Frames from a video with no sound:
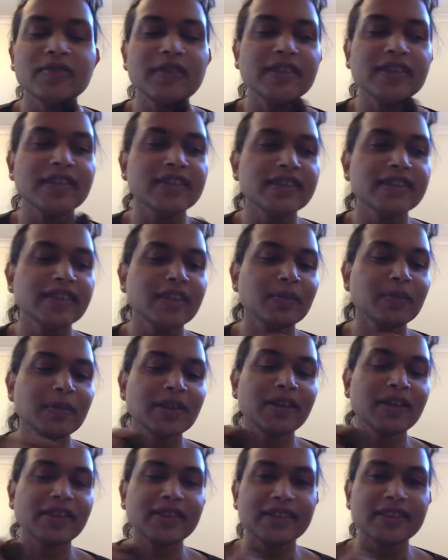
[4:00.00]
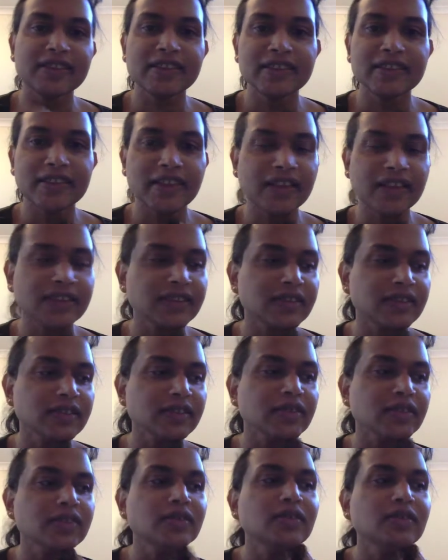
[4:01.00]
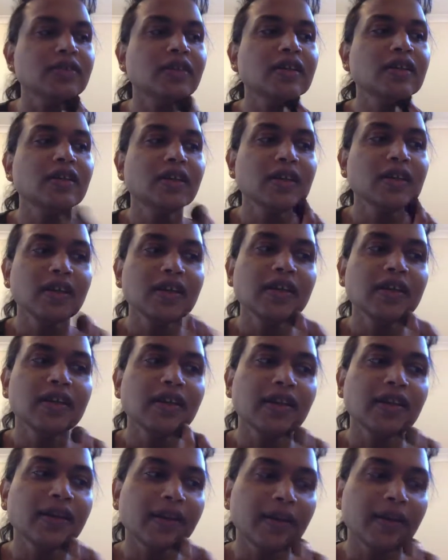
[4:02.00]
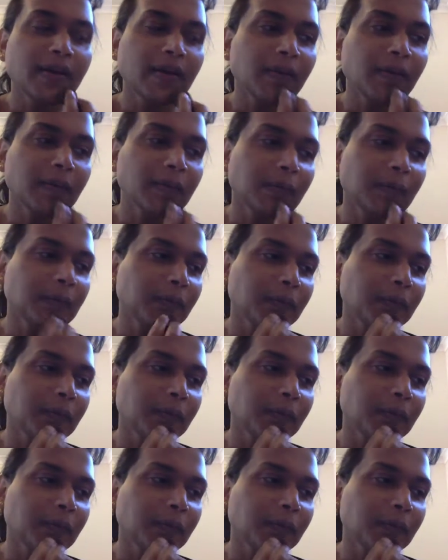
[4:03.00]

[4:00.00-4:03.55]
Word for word: week, they sent me like these tests to do, like um,